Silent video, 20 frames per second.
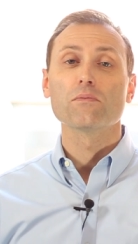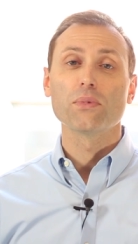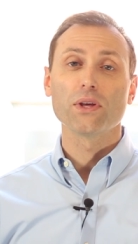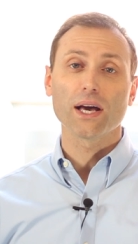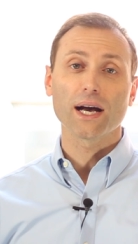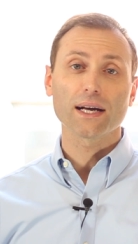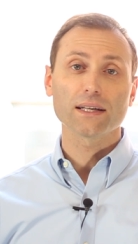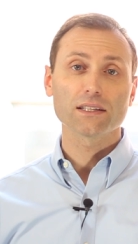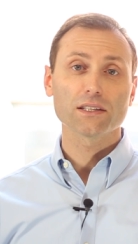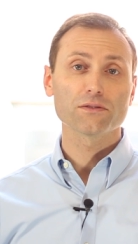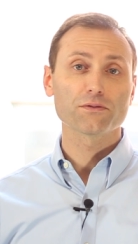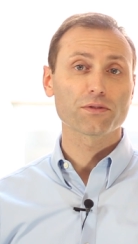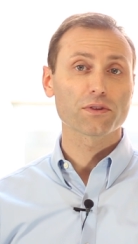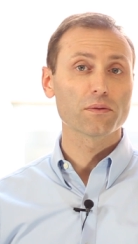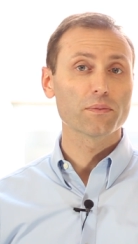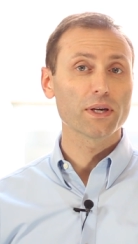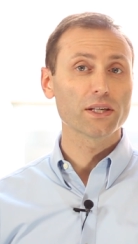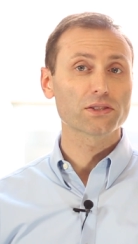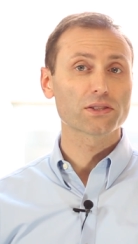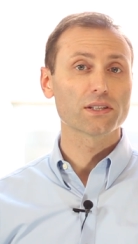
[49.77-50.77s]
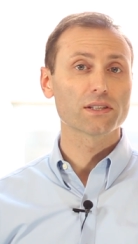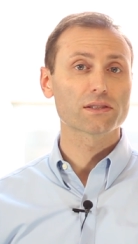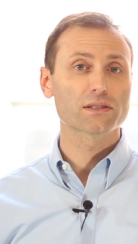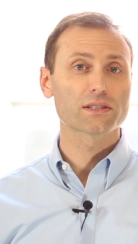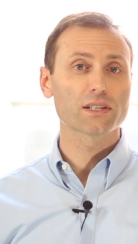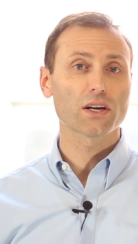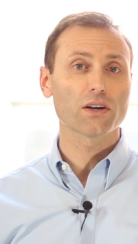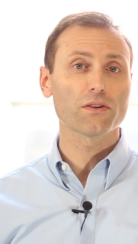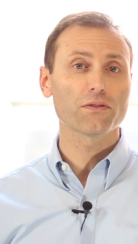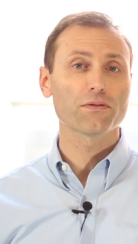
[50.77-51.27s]
Beyond inflammation
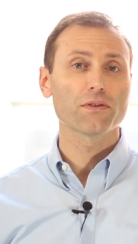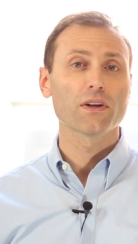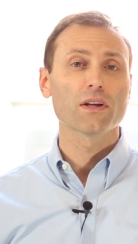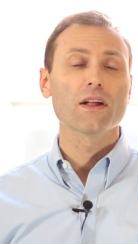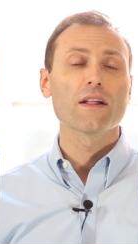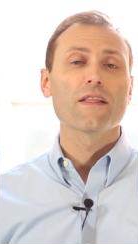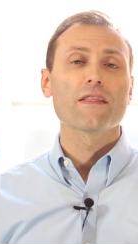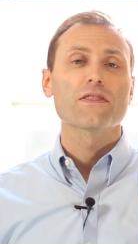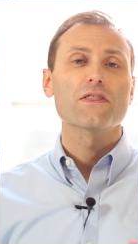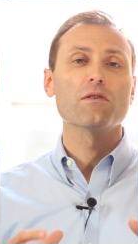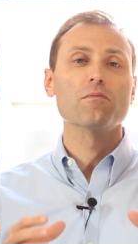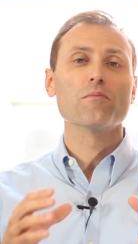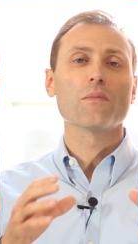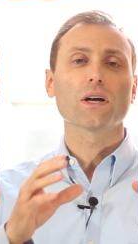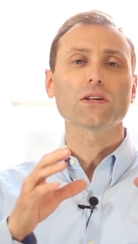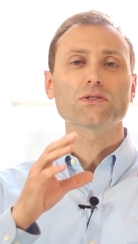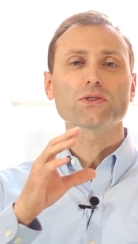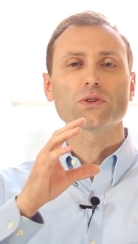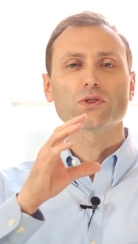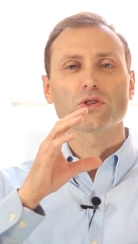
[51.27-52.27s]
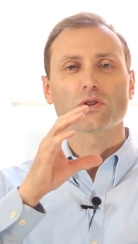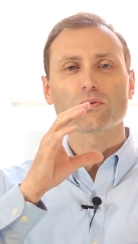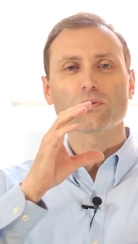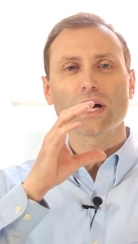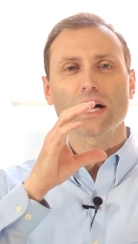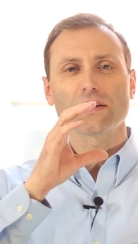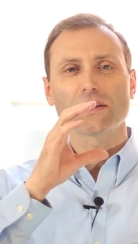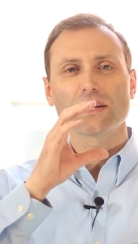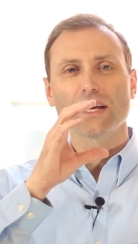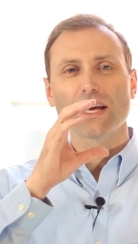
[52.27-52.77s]
itself, the muscles
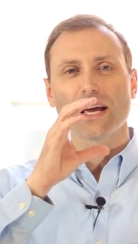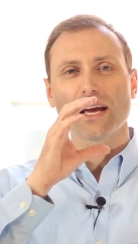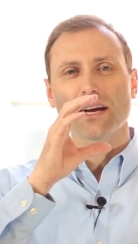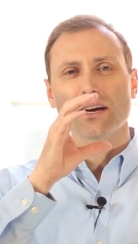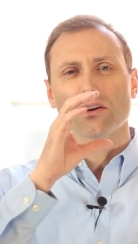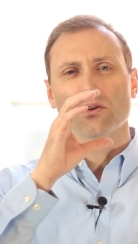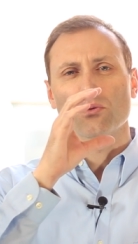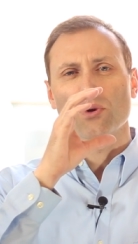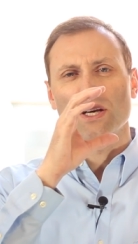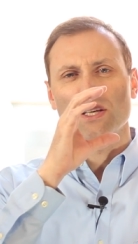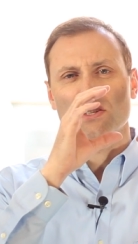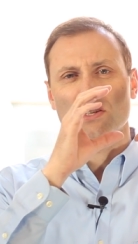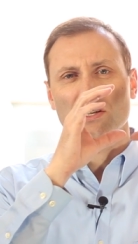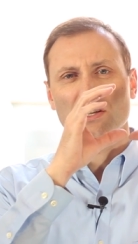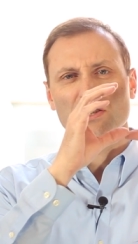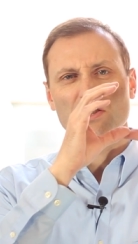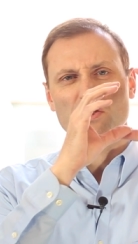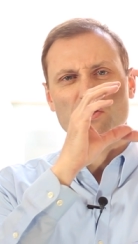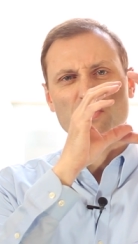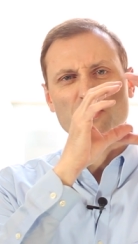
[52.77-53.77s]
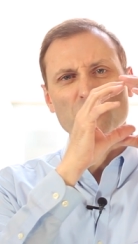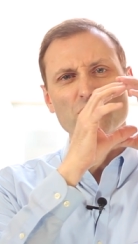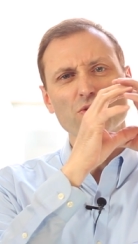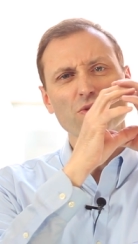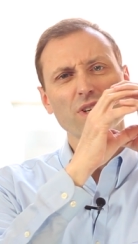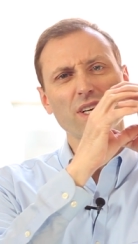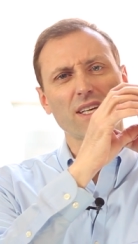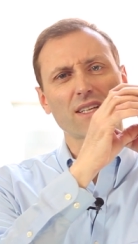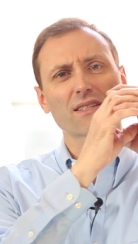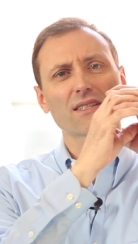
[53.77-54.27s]
around the airways
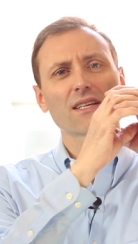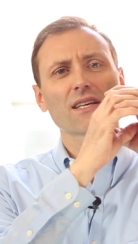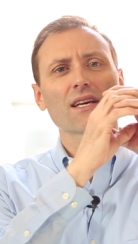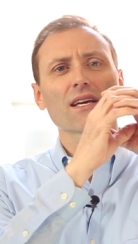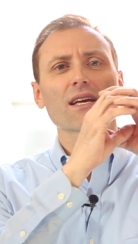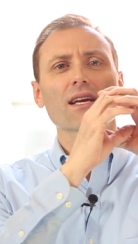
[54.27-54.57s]
constrict